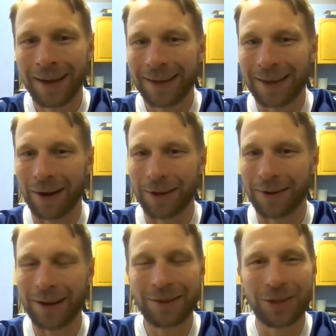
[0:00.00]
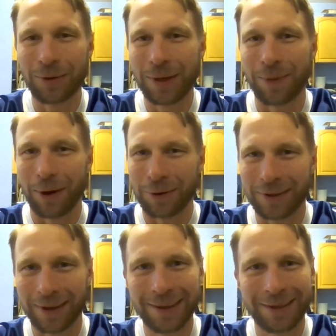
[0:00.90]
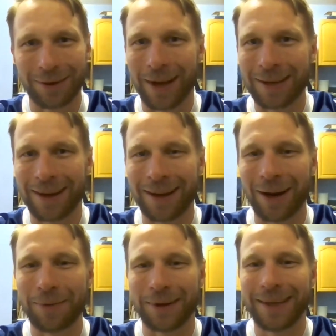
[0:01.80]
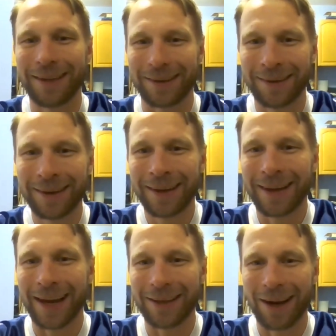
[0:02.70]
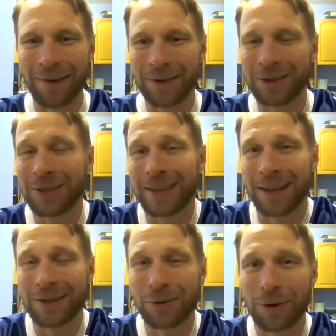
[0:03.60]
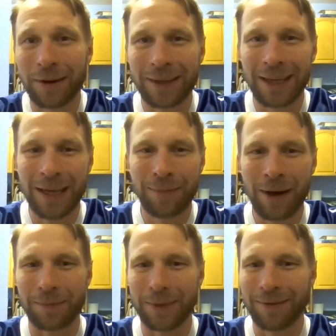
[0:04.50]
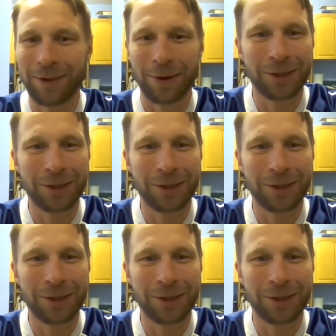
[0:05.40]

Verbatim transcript: You know, they lost Joey Bosa, so that's not helping either. And the offense just can't score enough to keep up, even though